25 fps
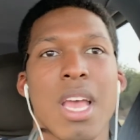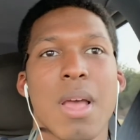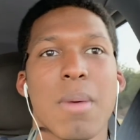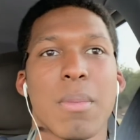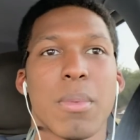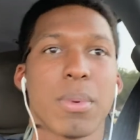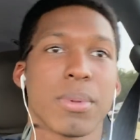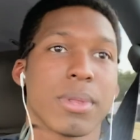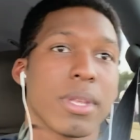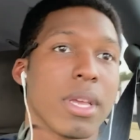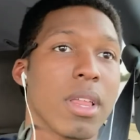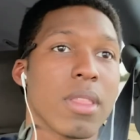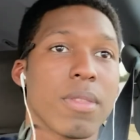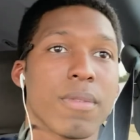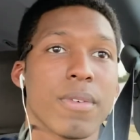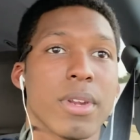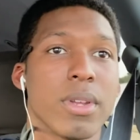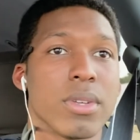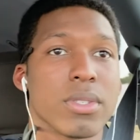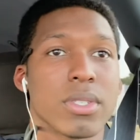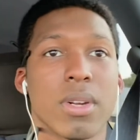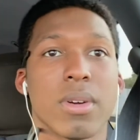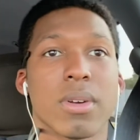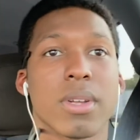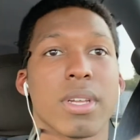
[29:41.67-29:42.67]
But with the other
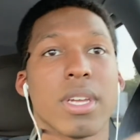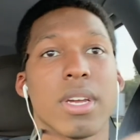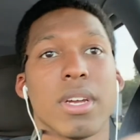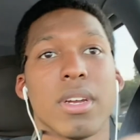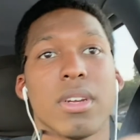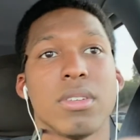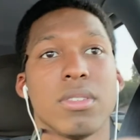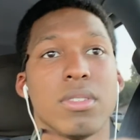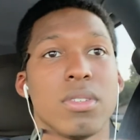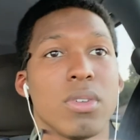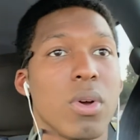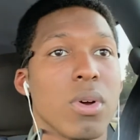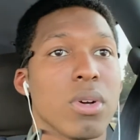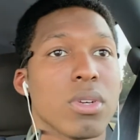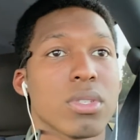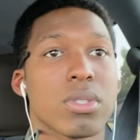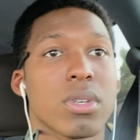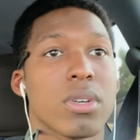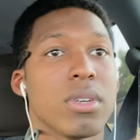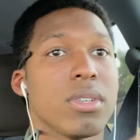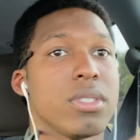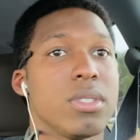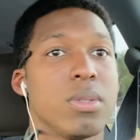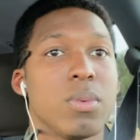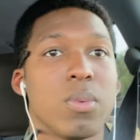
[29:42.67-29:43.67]
videos, I don't care. Go as
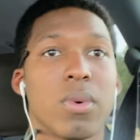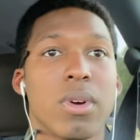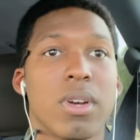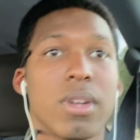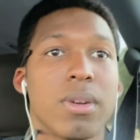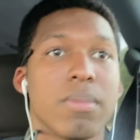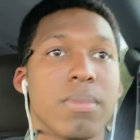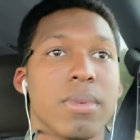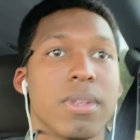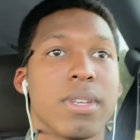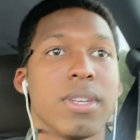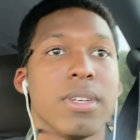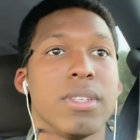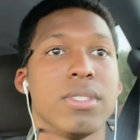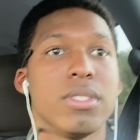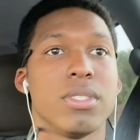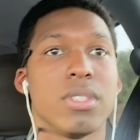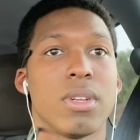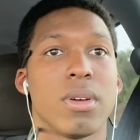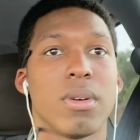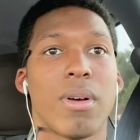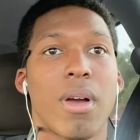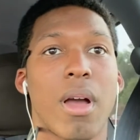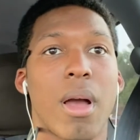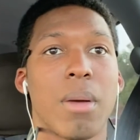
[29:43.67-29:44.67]
hard as you want, because,
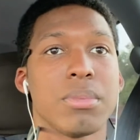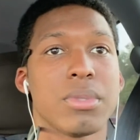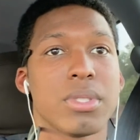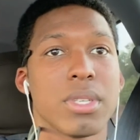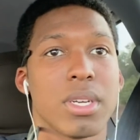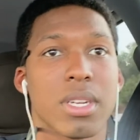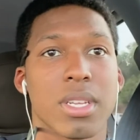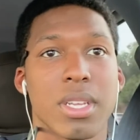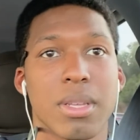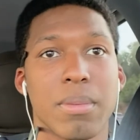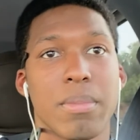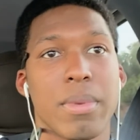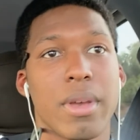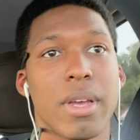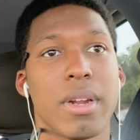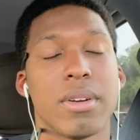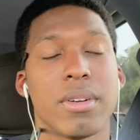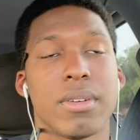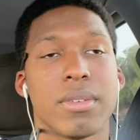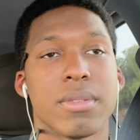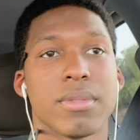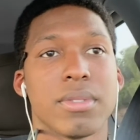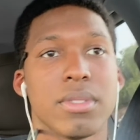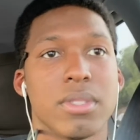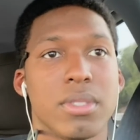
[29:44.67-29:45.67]
I'm trying to get
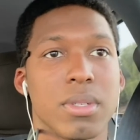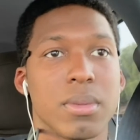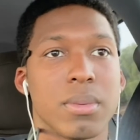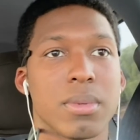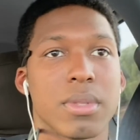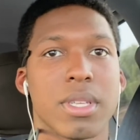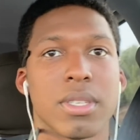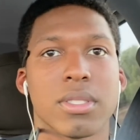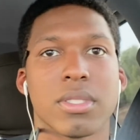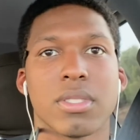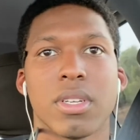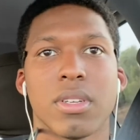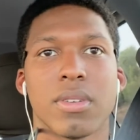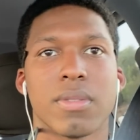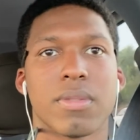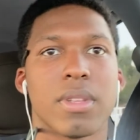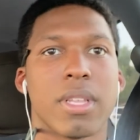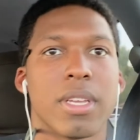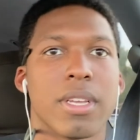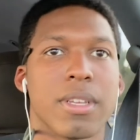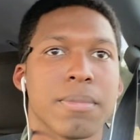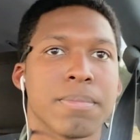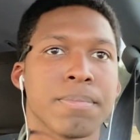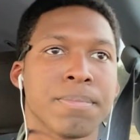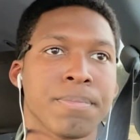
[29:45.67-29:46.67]
better, with that stuff.
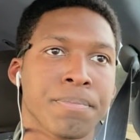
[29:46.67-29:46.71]
Like,